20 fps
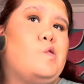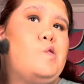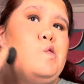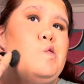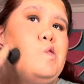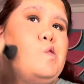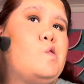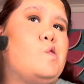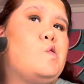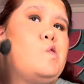
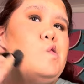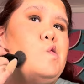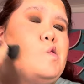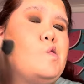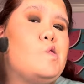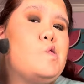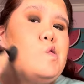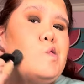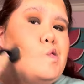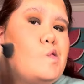
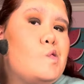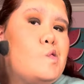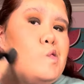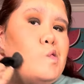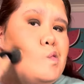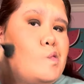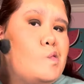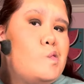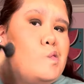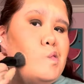
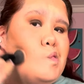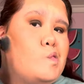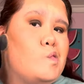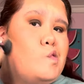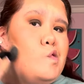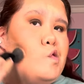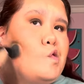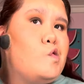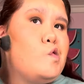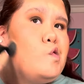
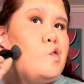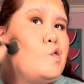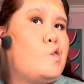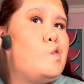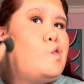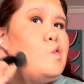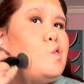[no speech]